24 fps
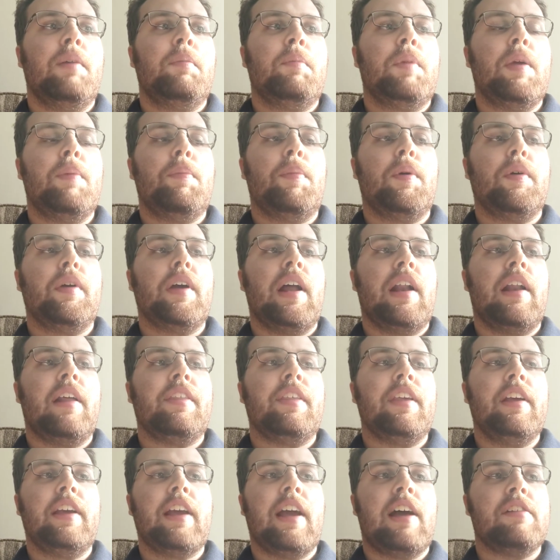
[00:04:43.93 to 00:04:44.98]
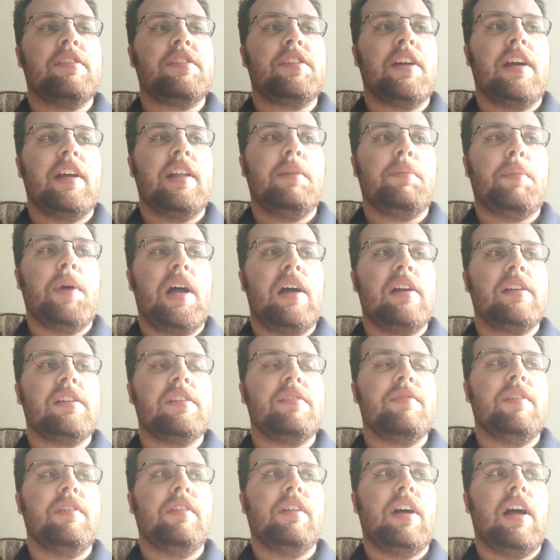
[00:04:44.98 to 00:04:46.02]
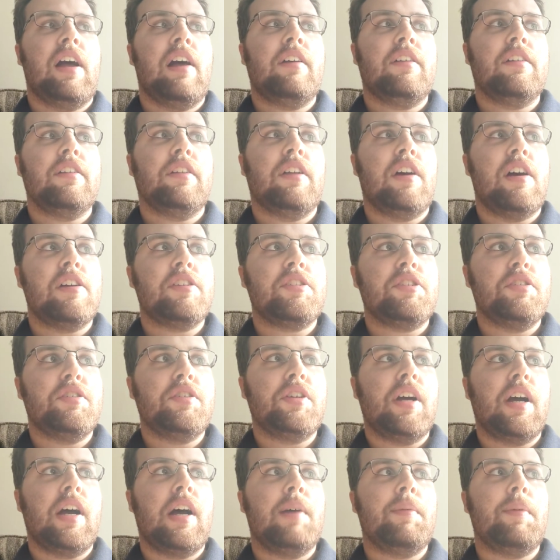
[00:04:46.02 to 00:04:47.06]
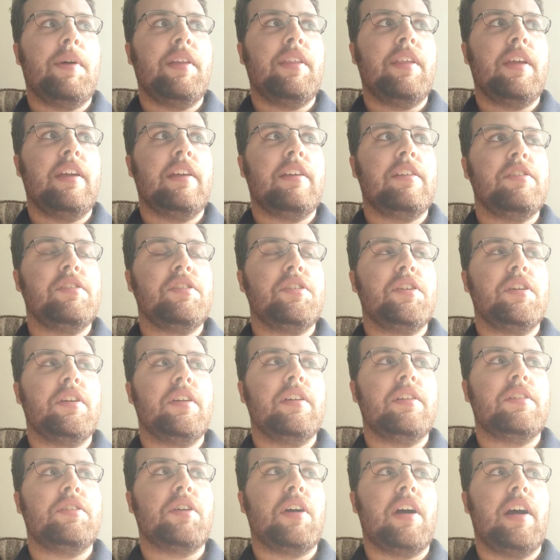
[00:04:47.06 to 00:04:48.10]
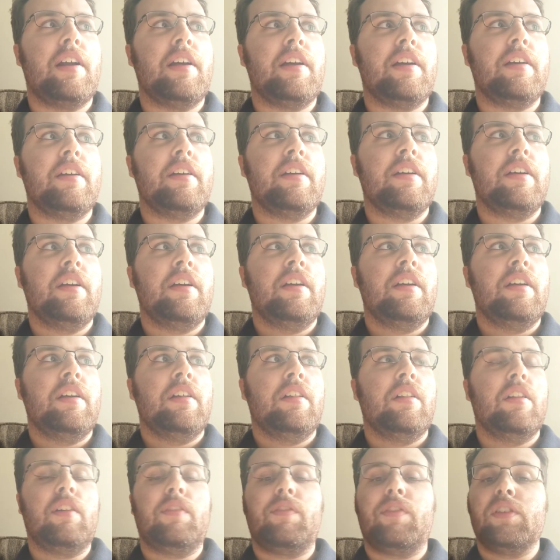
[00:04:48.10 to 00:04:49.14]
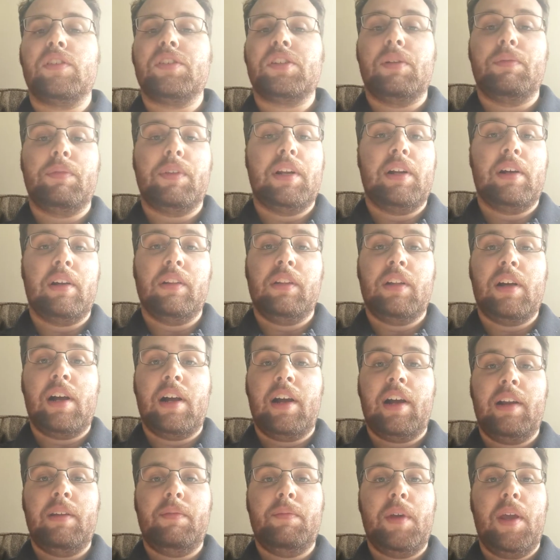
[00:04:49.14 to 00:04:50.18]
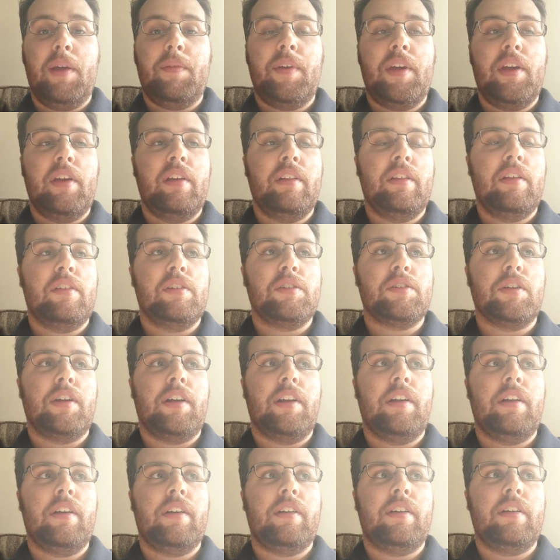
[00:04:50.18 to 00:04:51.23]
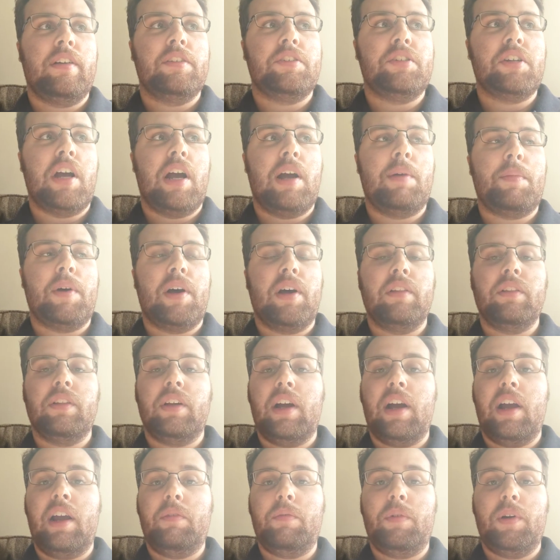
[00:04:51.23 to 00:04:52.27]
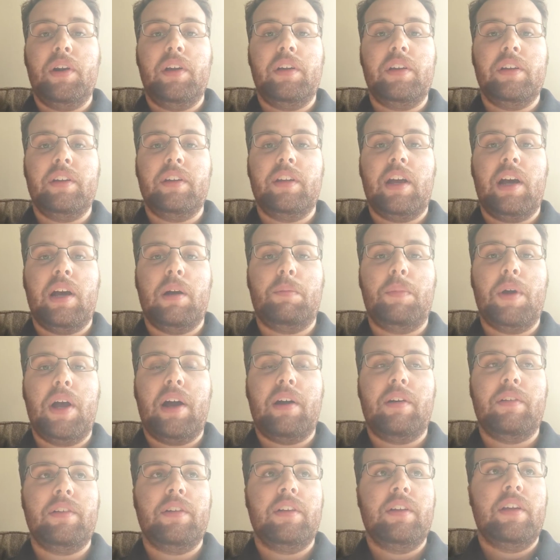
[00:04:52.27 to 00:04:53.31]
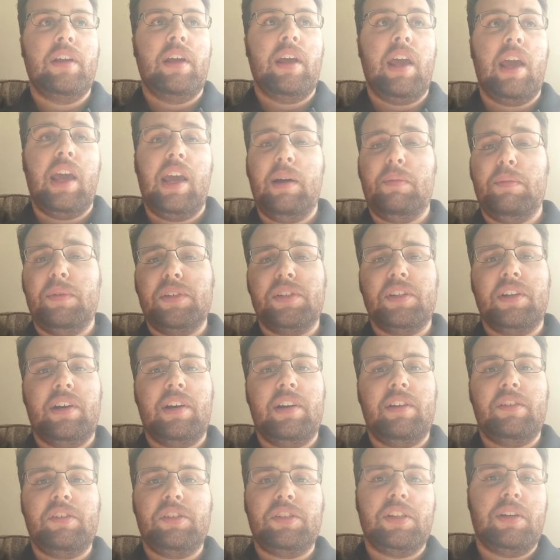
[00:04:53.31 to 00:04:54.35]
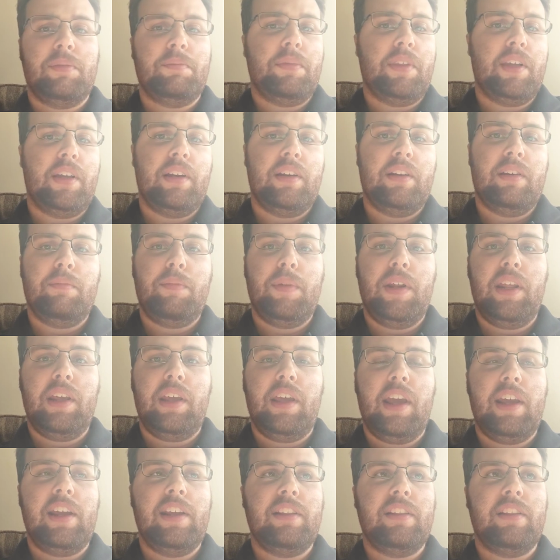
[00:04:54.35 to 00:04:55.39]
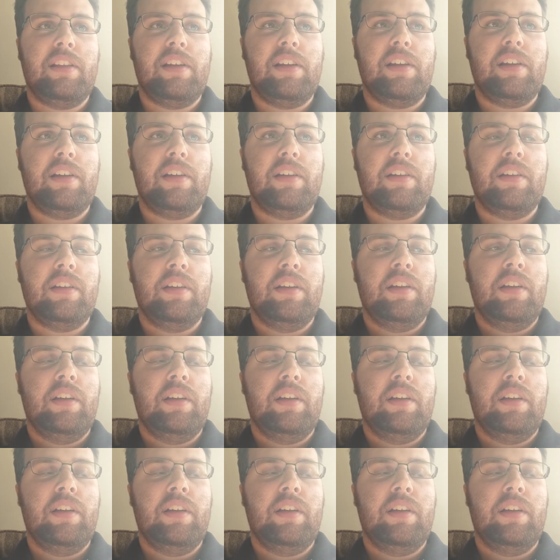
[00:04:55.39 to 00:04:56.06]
people got to think outside of the box. If you lost your job, I think you should try to look for something online. Maybe there's a job online where you can help out Amazon or something, mitigate the